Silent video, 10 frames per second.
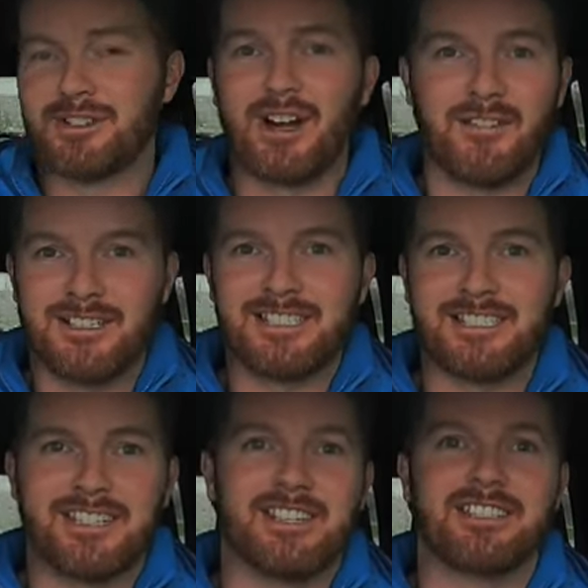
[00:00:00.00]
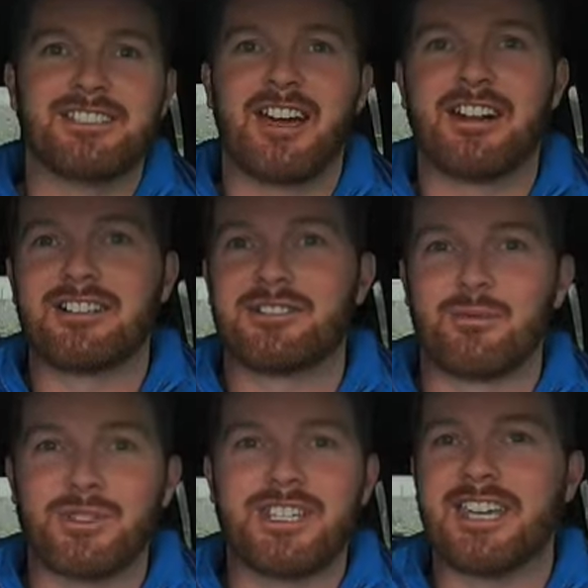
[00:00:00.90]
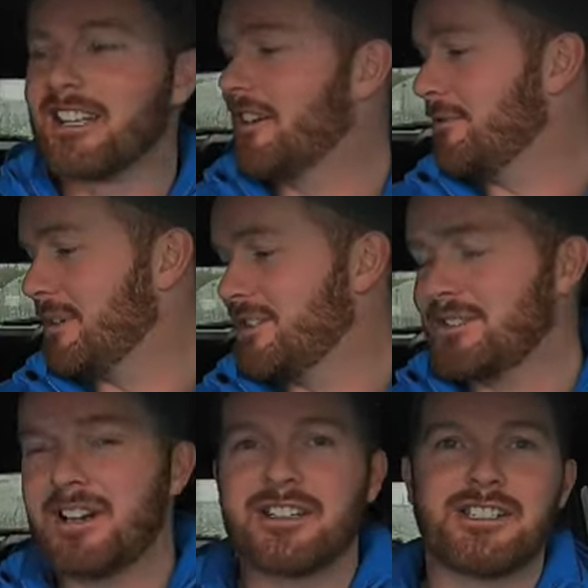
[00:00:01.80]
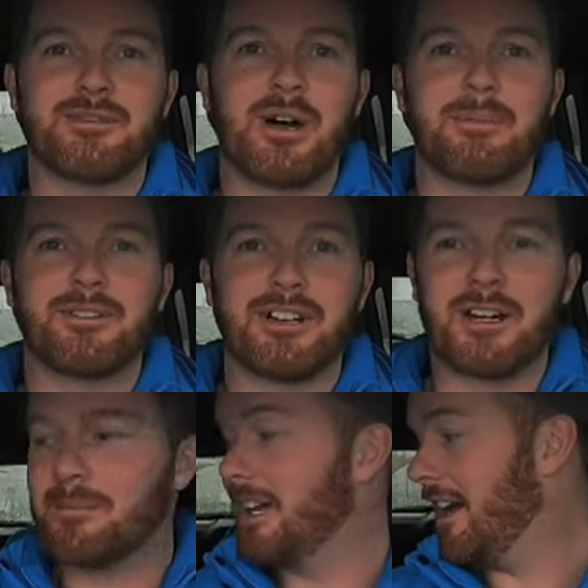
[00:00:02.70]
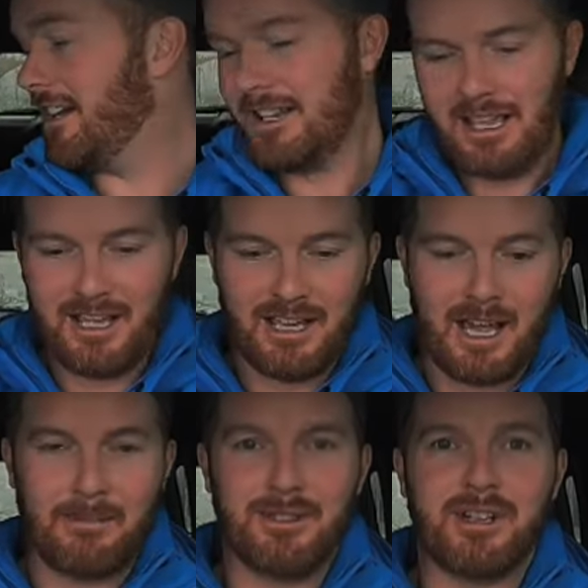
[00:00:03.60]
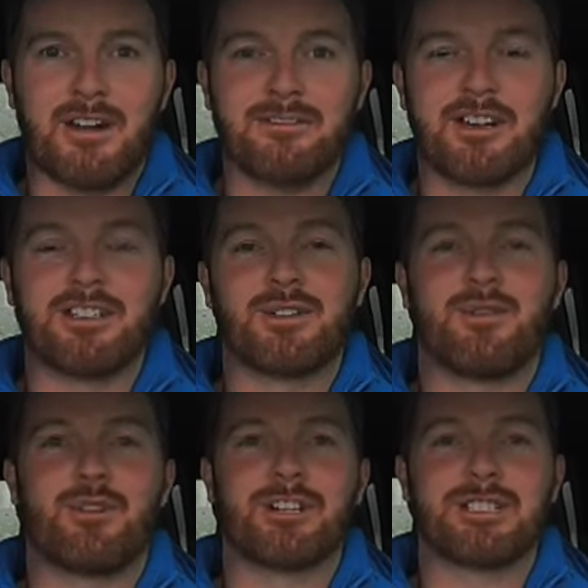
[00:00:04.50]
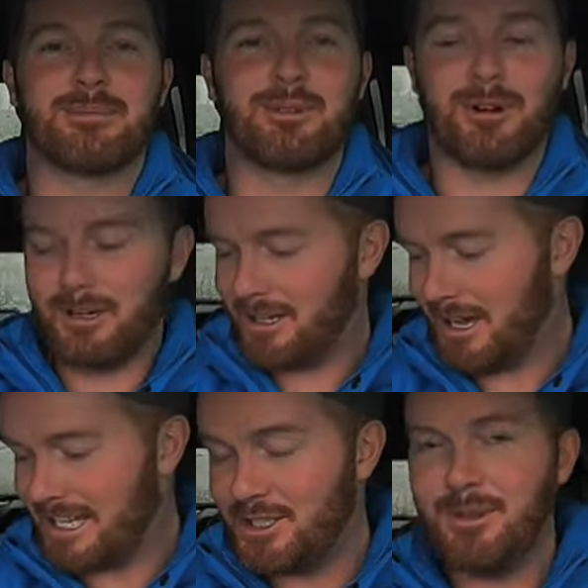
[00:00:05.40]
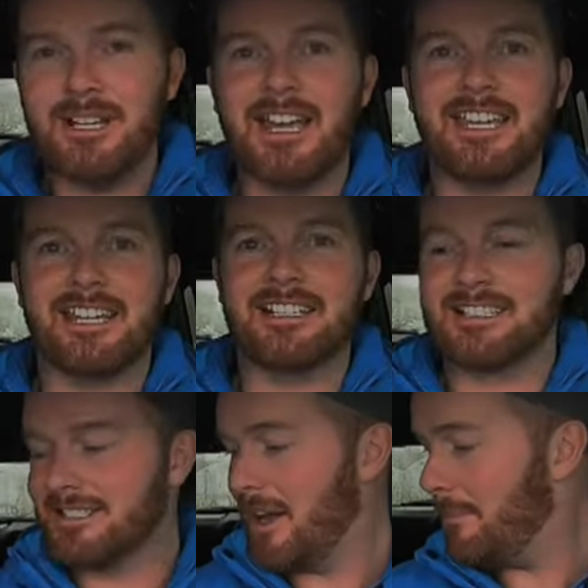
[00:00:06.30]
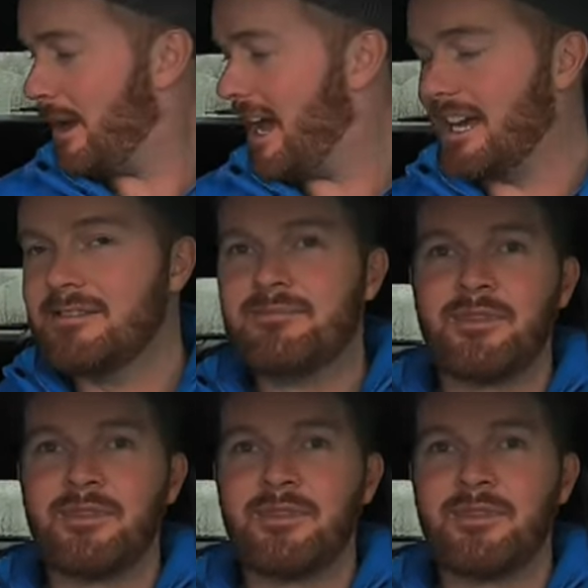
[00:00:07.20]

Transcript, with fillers: So obviously the tires were taken off my truck and swapped around. But yeah, I've been driving around this Ford Explorer. I do like it. It's not bad.